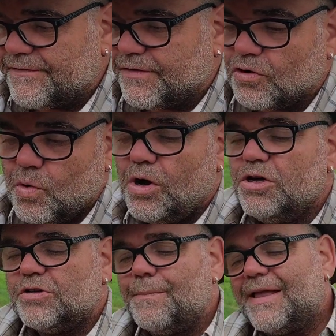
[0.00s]
effort
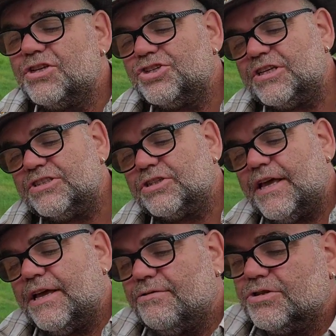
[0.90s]
required to manage these
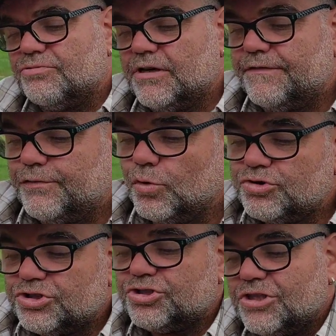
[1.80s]
areas
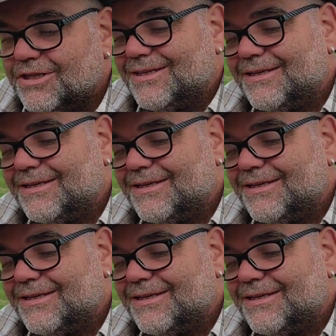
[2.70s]
reinforces